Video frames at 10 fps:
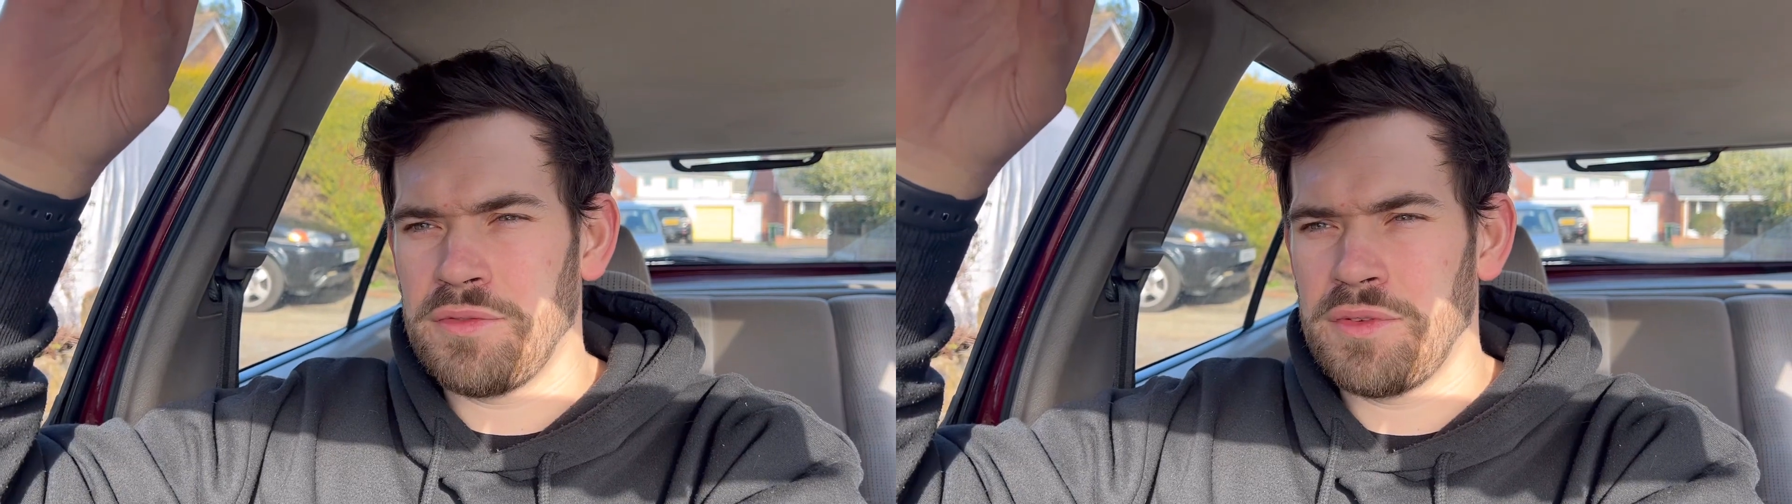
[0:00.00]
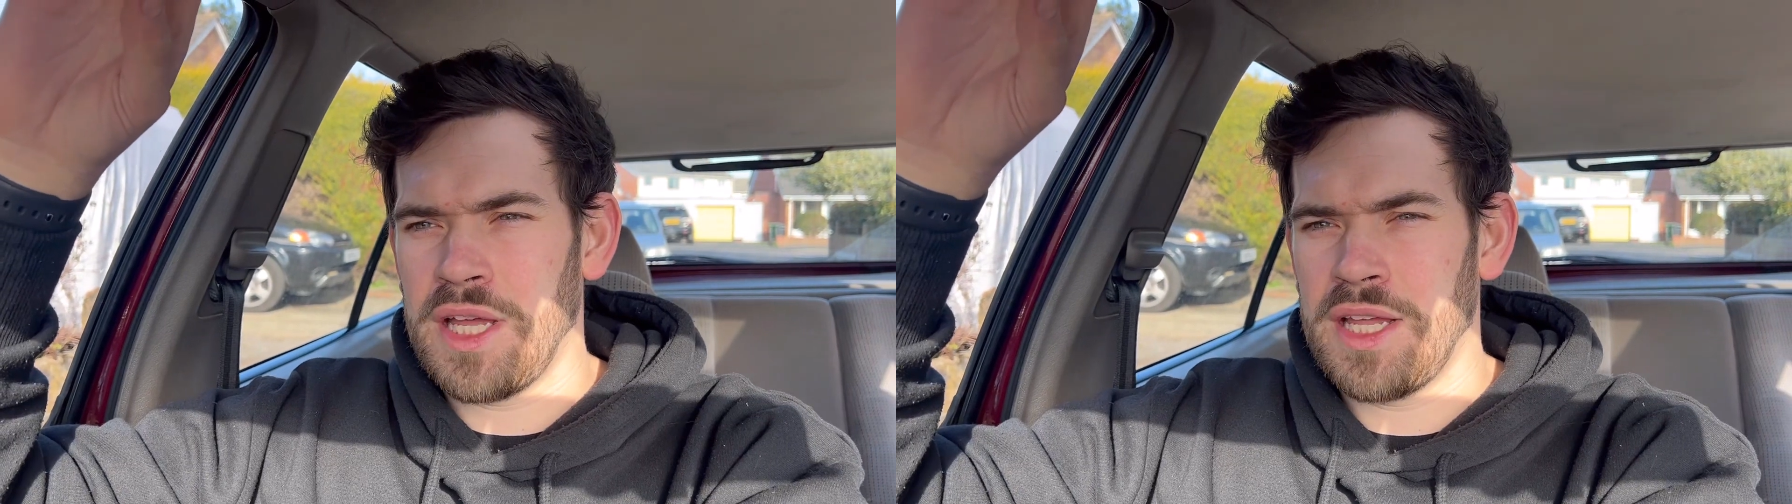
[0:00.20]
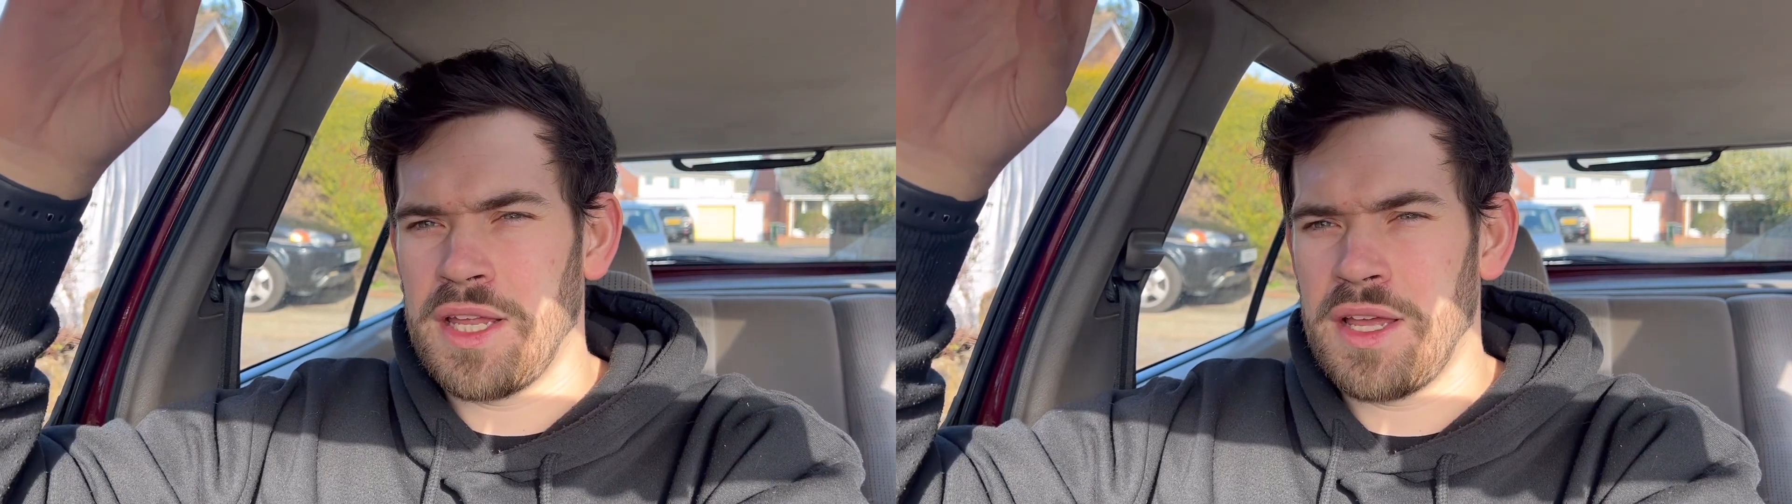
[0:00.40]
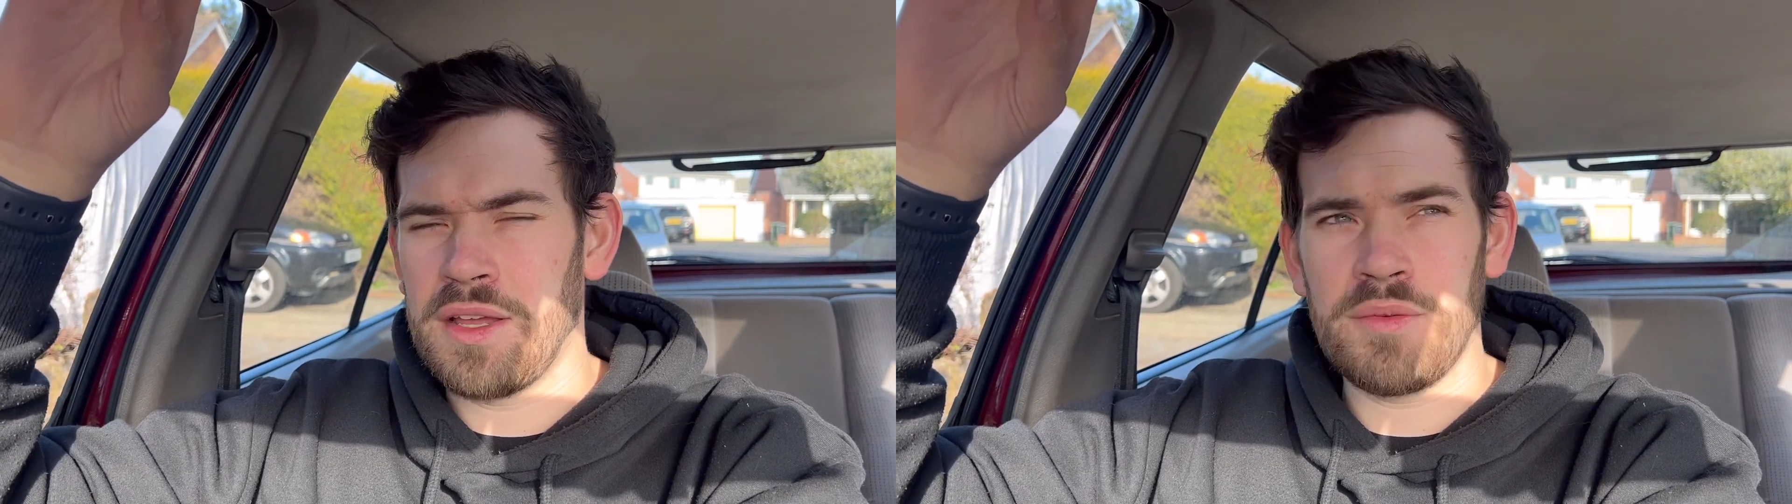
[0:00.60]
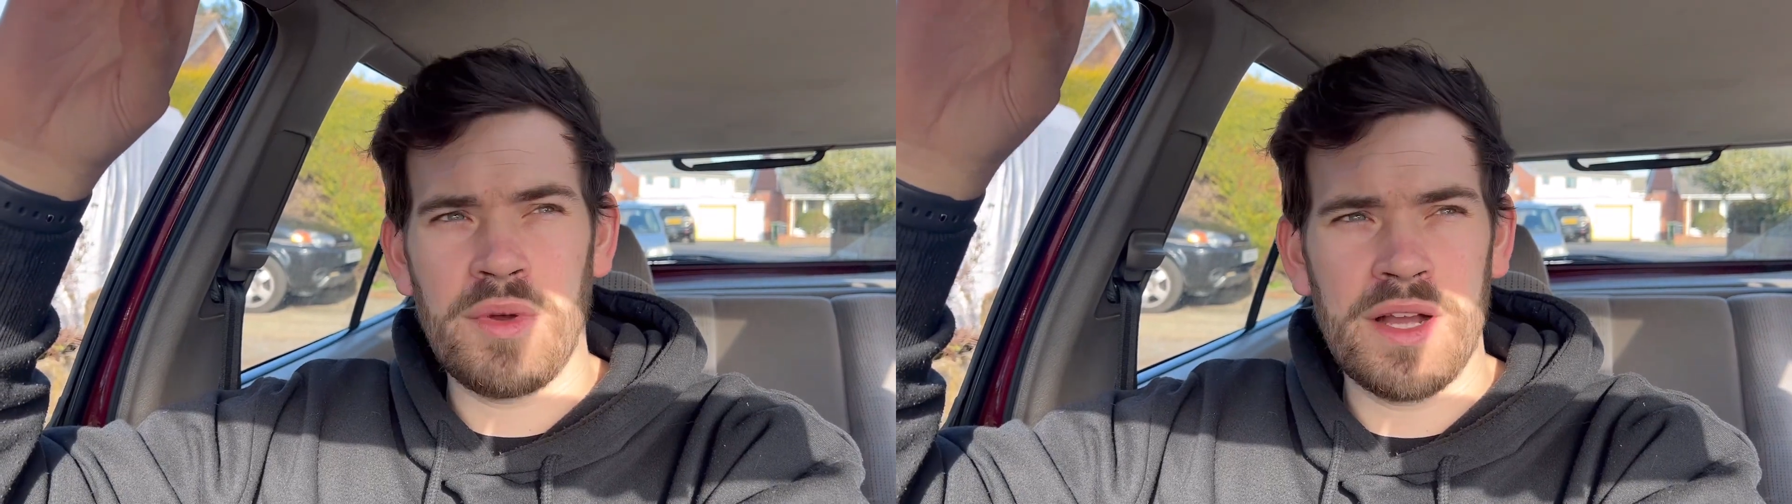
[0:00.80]
And
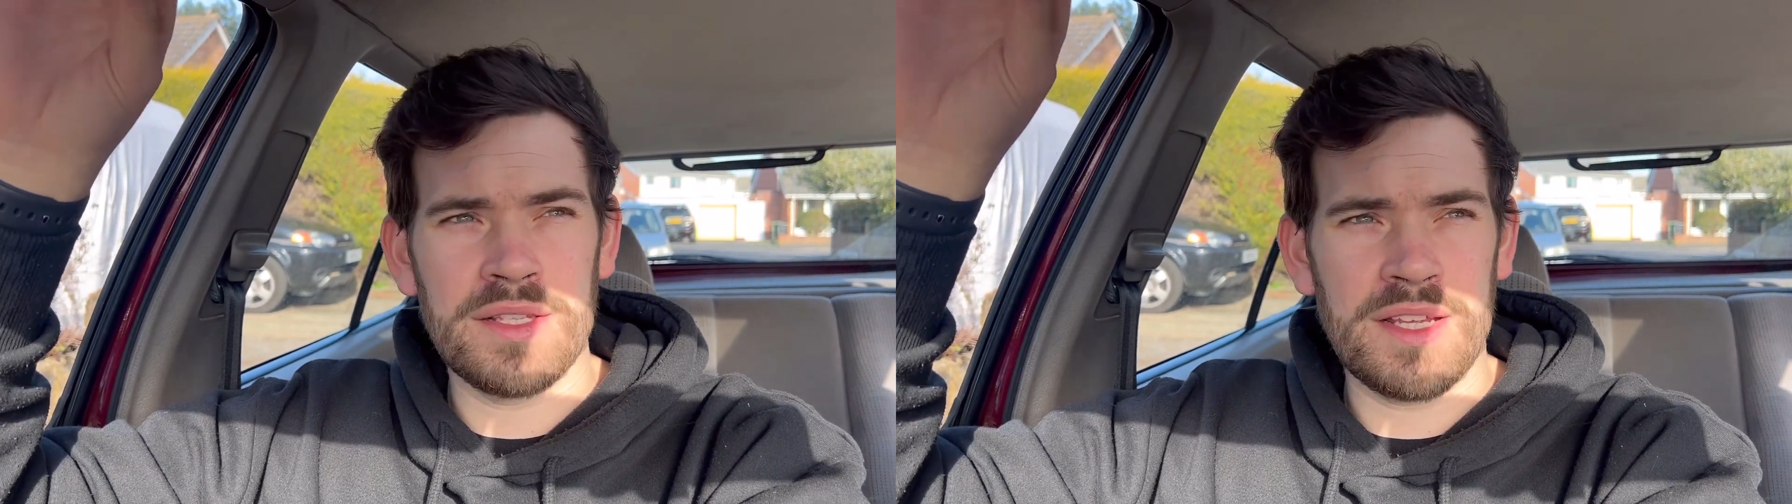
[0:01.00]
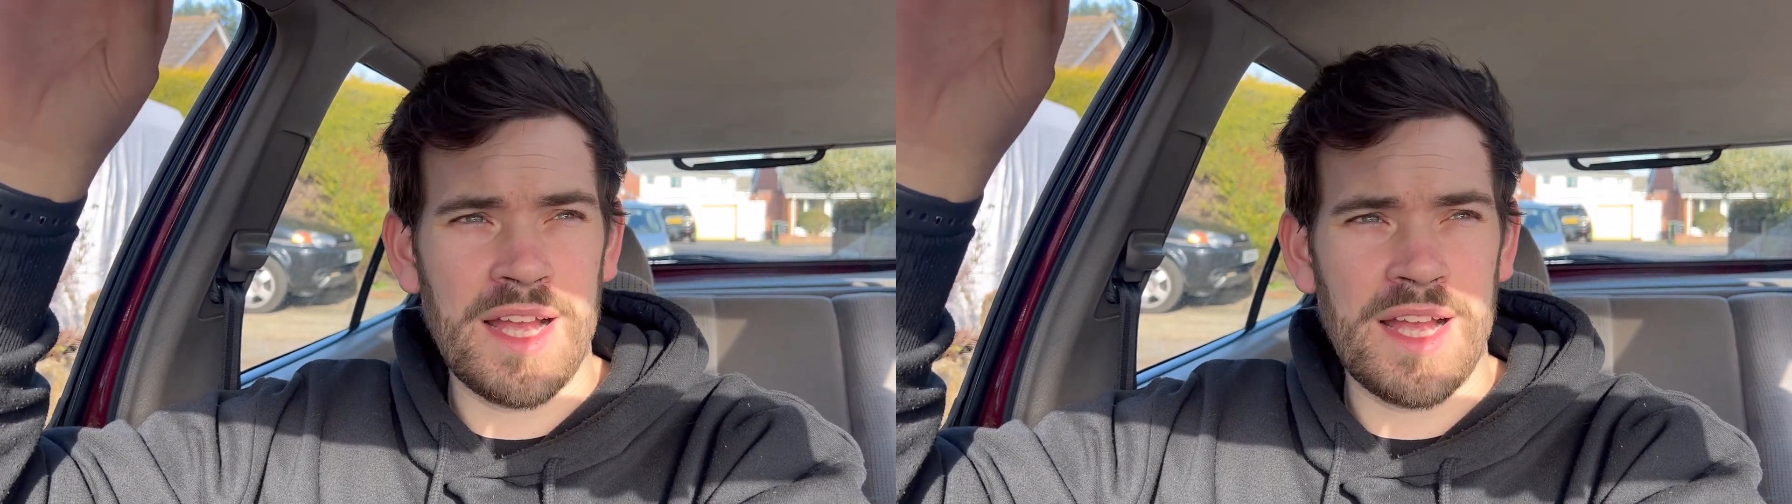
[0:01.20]
what has